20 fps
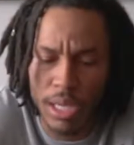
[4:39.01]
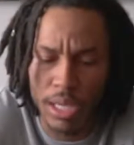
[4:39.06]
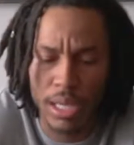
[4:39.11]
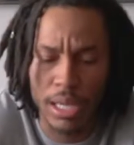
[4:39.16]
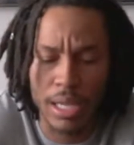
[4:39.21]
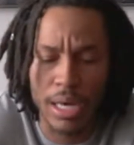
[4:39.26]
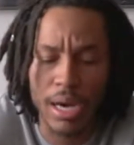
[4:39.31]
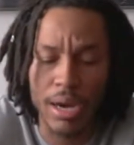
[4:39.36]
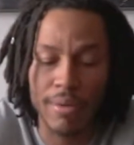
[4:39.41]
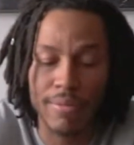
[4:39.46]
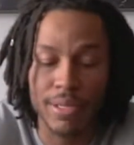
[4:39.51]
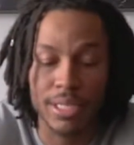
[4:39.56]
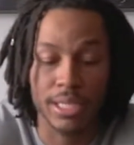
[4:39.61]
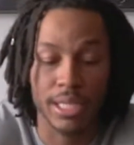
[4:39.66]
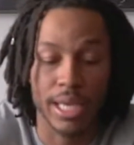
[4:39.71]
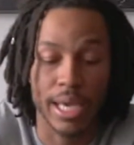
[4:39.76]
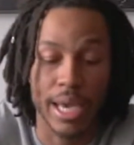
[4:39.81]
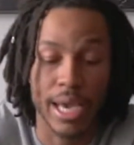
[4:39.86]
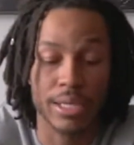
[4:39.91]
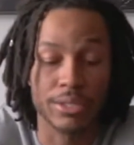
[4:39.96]
Love is
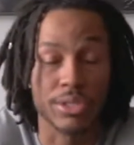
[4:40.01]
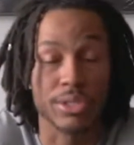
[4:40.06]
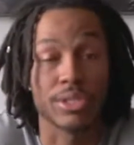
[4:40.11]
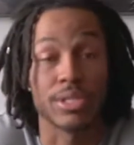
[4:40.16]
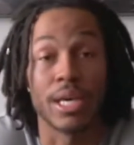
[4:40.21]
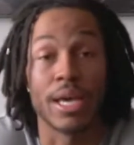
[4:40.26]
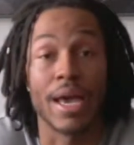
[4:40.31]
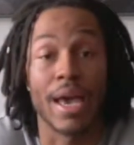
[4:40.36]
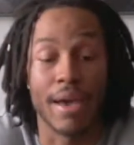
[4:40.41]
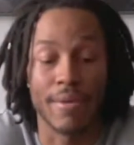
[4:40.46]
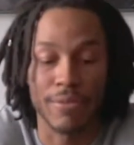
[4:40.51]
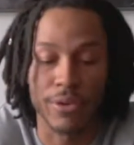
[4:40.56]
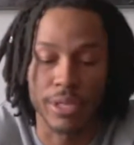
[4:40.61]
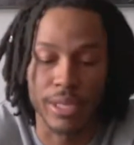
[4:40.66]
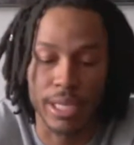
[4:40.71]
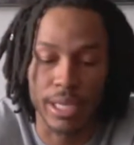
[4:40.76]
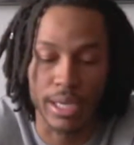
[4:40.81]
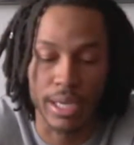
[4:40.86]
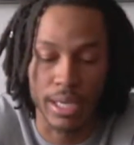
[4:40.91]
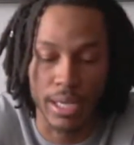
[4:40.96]
the answer to
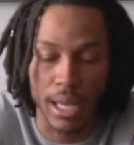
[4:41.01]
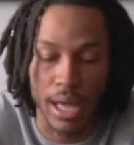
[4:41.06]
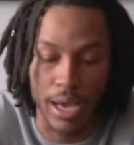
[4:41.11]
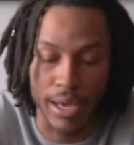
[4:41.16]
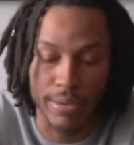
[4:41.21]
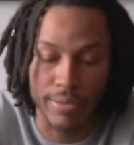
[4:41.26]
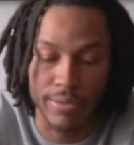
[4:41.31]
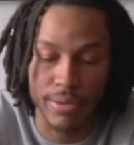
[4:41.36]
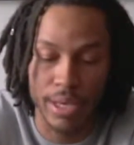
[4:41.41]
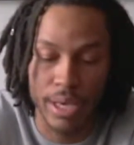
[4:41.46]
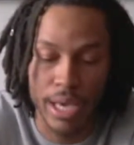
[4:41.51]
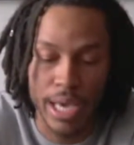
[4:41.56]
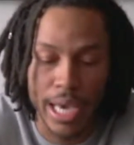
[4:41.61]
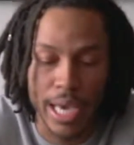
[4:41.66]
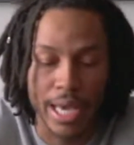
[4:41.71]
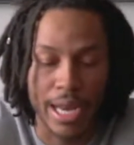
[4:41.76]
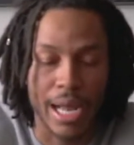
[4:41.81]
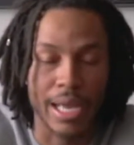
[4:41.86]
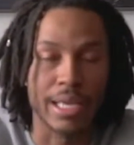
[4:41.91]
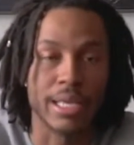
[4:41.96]
everything in life,
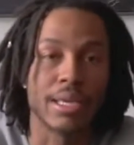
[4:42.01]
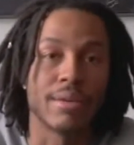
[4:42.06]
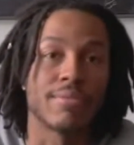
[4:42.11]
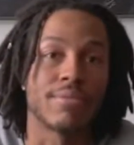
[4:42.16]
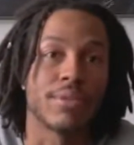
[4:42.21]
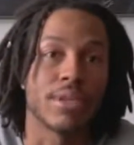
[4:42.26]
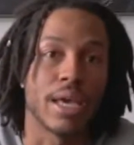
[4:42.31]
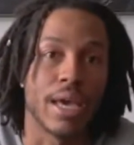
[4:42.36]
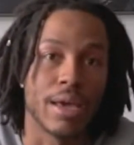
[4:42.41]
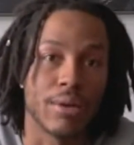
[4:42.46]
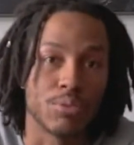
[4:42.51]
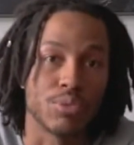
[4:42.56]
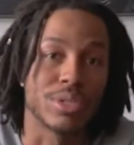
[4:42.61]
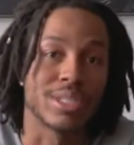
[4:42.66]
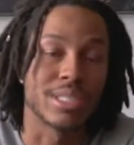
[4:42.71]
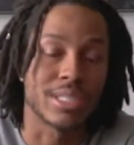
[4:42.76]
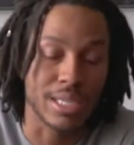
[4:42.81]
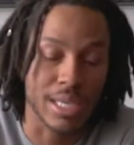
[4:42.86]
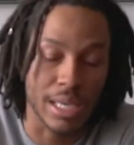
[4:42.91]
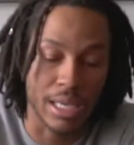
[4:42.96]
and I give and
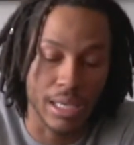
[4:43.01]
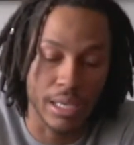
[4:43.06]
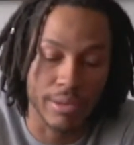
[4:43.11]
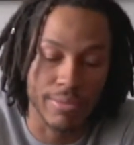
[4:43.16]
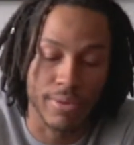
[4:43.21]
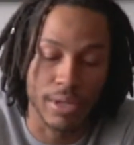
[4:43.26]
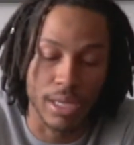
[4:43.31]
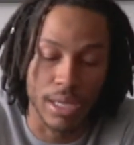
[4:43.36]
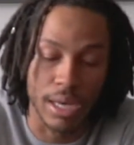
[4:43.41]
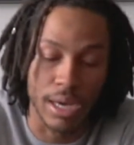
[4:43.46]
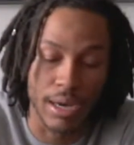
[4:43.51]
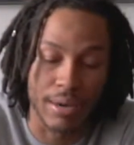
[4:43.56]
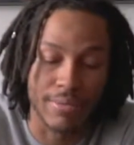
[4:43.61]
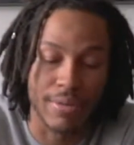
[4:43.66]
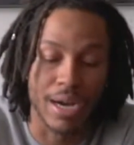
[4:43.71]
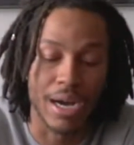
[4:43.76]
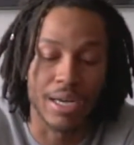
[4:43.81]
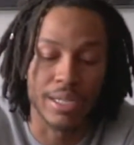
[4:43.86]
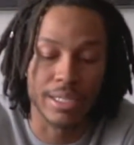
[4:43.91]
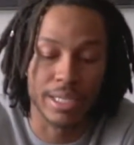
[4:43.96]
receive love
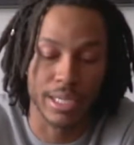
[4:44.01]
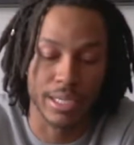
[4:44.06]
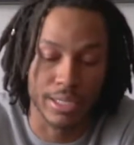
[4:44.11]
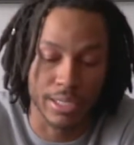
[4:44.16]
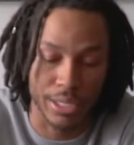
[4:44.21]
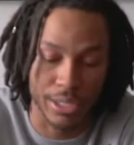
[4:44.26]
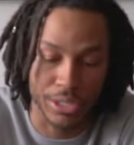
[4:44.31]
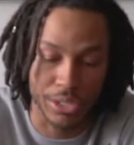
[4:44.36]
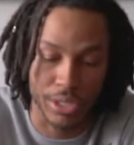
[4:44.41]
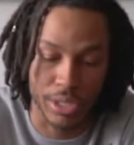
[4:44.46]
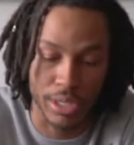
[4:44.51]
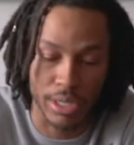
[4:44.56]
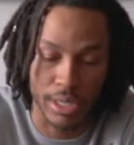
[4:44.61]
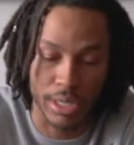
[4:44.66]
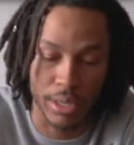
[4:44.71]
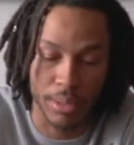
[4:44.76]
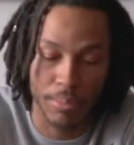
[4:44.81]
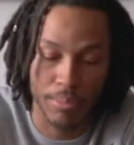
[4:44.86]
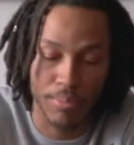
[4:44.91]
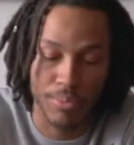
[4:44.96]
unconditionally.